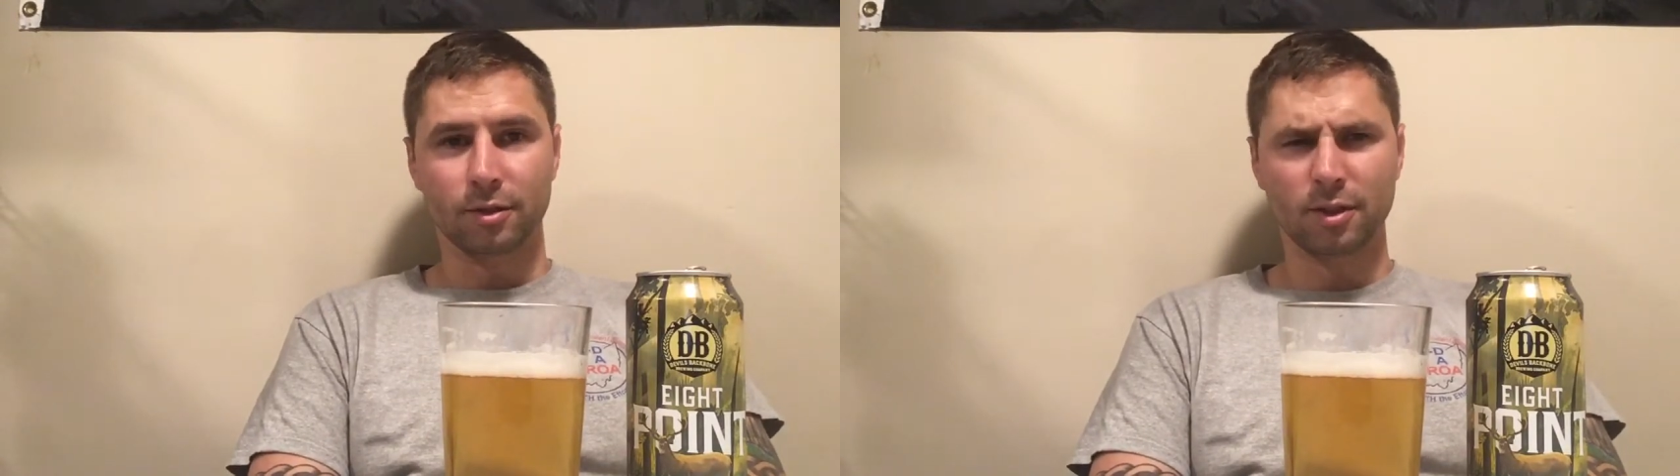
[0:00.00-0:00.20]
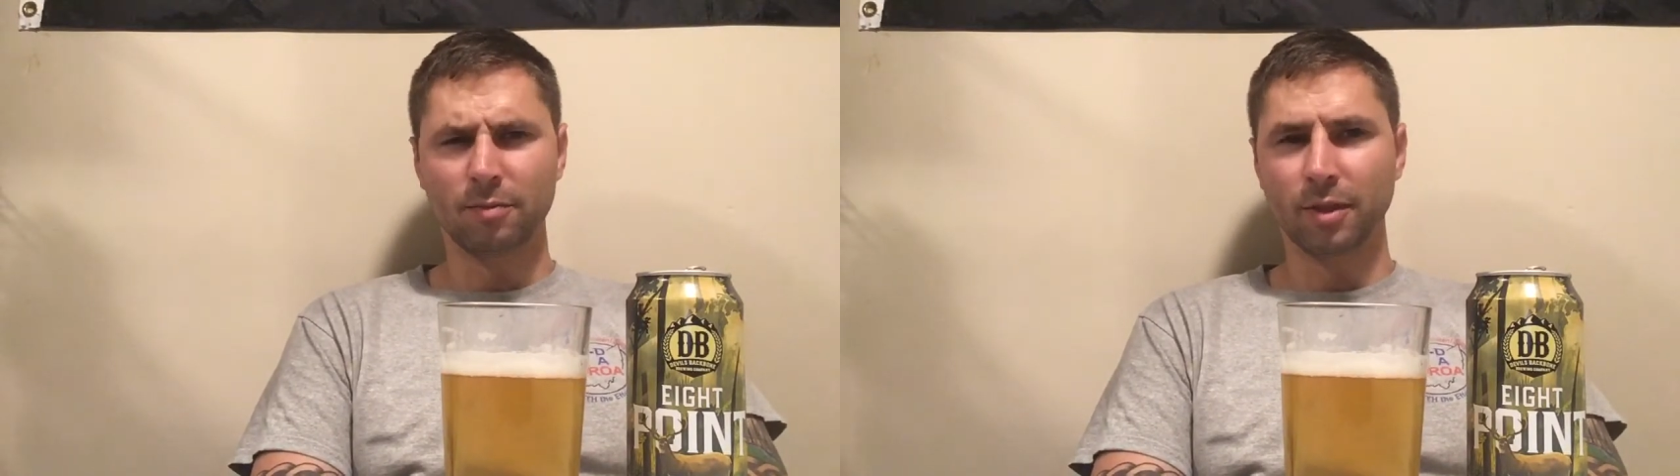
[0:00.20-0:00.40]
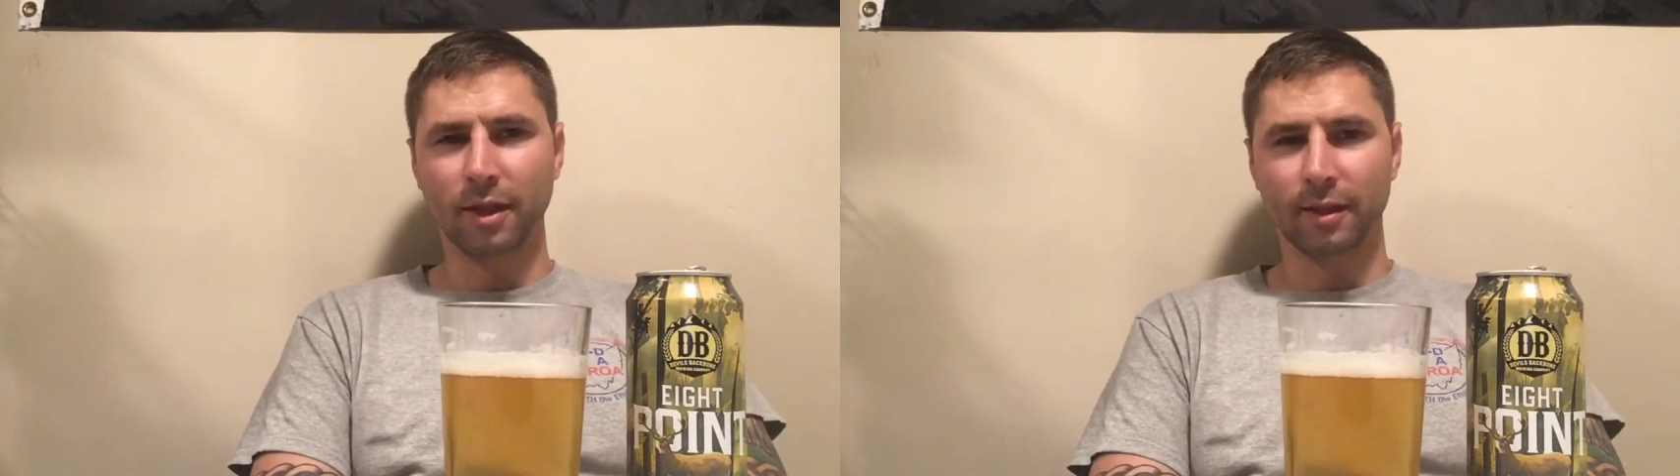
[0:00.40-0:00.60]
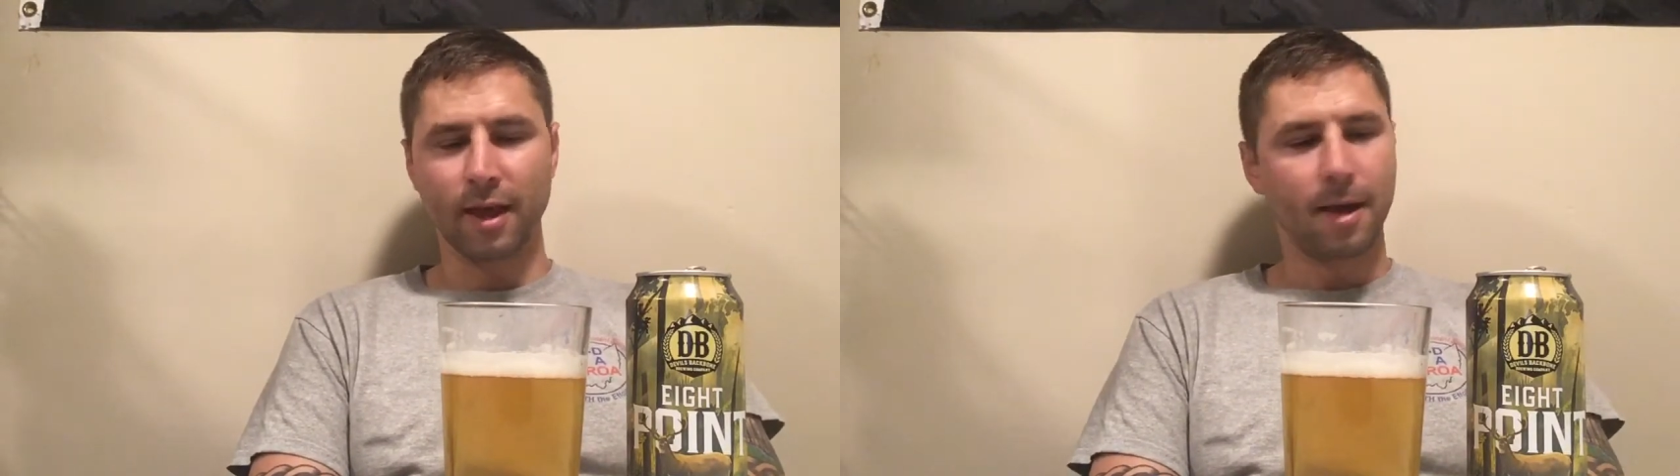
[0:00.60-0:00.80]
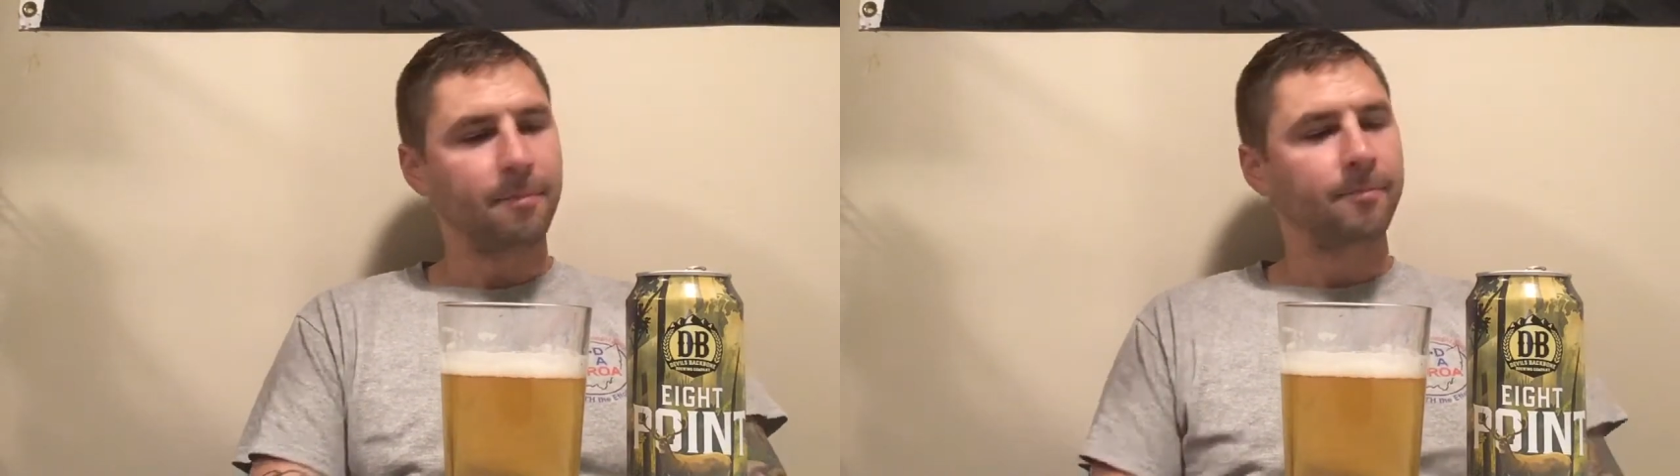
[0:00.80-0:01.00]
something like
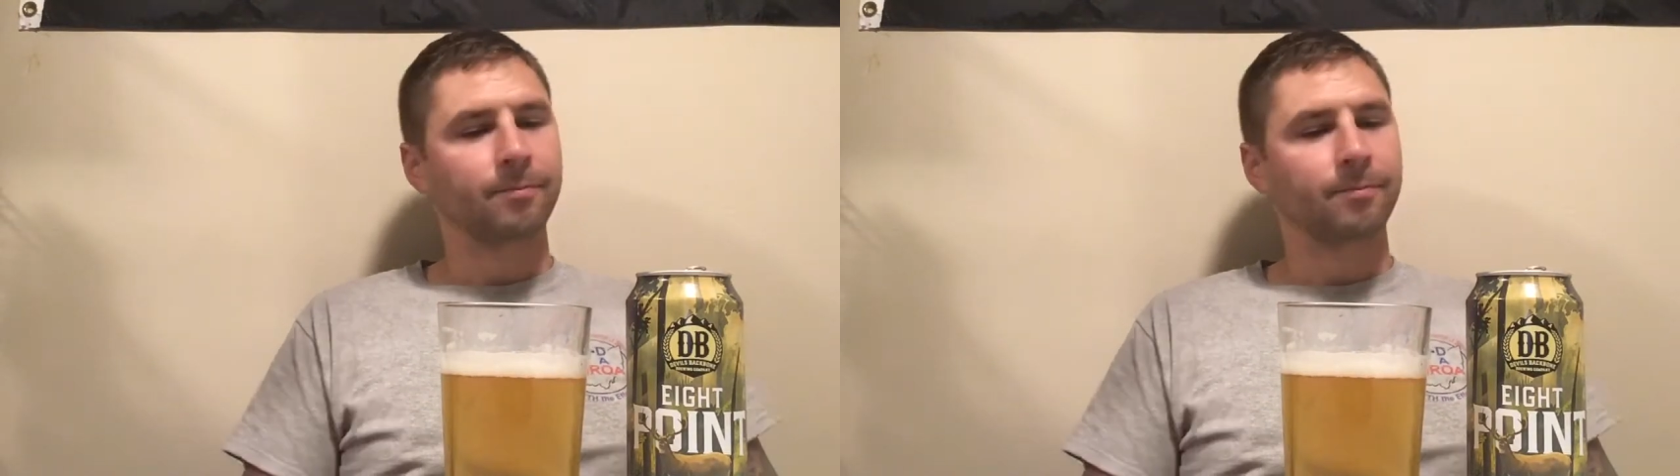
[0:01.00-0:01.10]
that.